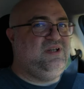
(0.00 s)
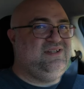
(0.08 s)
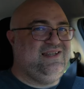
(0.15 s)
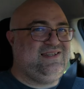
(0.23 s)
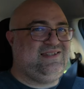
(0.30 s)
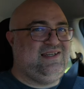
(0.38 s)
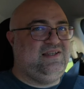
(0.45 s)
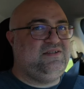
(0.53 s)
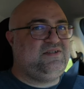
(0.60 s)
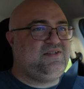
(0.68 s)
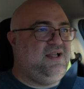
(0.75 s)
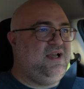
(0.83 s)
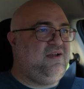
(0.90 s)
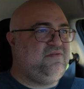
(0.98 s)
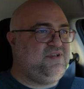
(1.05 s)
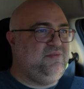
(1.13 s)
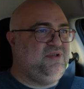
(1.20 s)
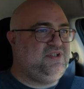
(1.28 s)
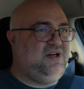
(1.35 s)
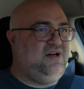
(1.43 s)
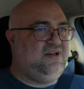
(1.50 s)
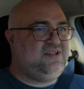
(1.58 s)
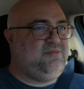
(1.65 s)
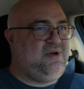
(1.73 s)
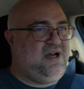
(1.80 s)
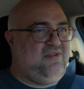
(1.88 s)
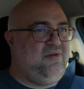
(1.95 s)
a distance. Like if someone talks
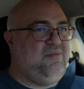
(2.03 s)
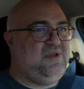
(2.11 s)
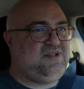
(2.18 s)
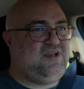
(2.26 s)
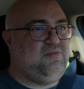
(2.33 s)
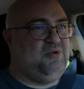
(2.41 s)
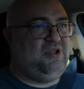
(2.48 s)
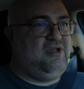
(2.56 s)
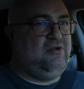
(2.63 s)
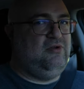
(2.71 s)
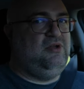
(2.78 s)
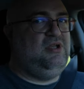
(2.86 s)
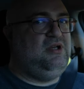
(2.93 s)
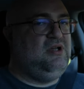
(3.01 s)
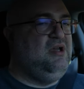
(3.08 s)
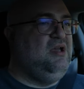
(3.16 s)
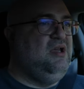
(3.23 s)
about them, they seem really good.